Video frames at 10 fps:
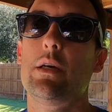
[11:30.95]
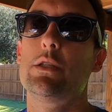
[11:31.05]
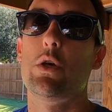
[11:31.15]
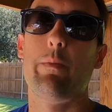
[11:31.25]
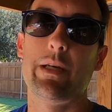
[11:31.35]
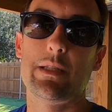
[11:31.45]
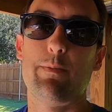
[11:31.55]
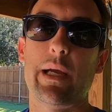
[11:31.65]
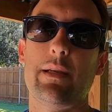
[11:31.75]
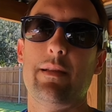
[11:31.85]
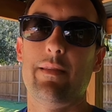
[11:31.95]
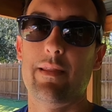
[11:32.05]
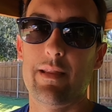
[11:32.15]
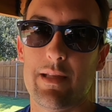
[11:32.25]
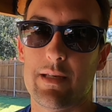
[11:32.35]
So I'm
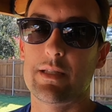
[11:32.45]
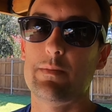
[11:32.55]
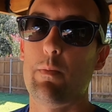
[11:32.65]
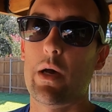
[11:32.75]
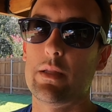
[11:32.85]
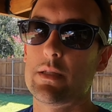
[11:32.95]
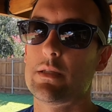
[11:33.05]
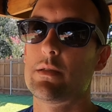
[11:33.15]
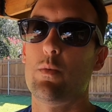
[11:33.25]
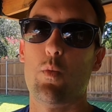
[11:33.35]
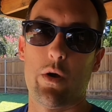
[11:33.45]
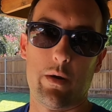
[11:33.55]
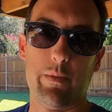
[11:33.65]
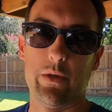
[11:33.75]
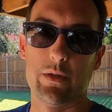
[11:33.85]
expecting this month's water
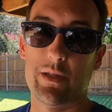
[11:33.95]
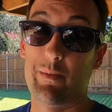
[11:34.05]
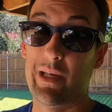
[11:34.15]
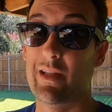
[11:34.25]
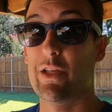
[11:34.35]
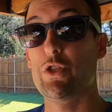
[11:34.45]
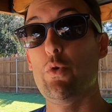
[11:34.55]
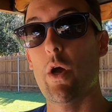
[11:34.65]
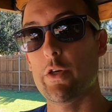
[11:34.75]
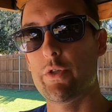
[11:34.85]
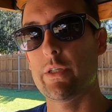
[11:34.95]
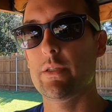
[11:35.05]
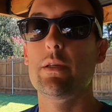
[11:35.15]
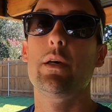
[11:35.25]
bill to be in the 200s,